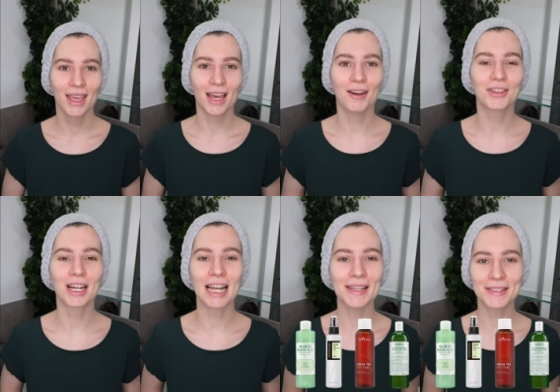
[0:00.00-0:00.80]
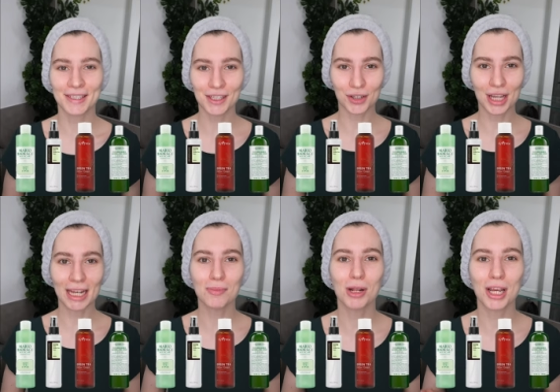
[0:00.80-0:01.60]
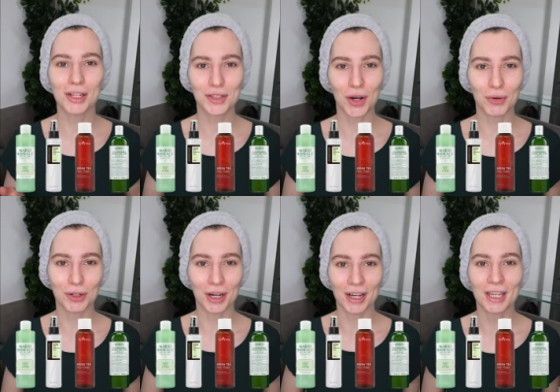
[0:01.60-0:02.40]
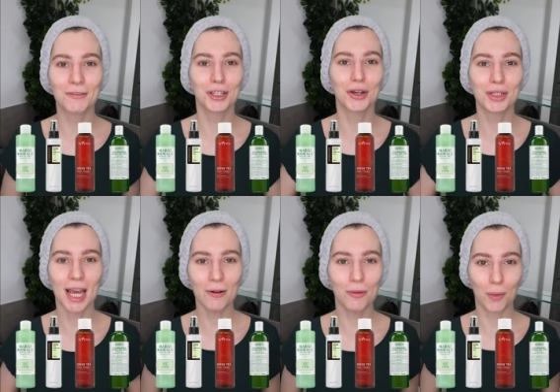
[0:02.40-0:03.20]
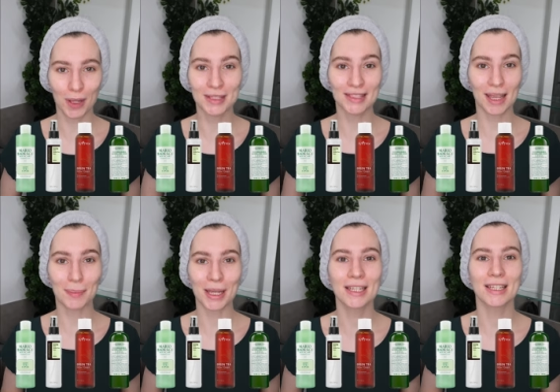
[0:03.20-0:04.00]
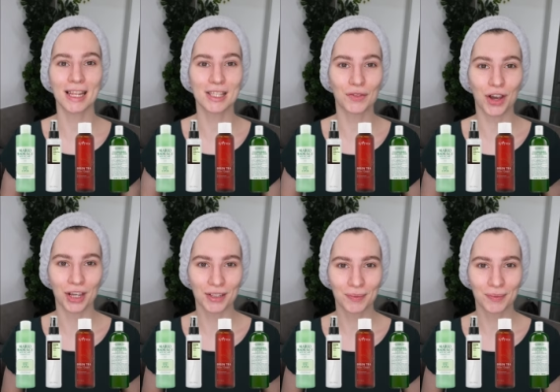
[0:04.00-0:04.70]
After cleansing, you can apply a toner. If you don't have one, skip it, that's fine.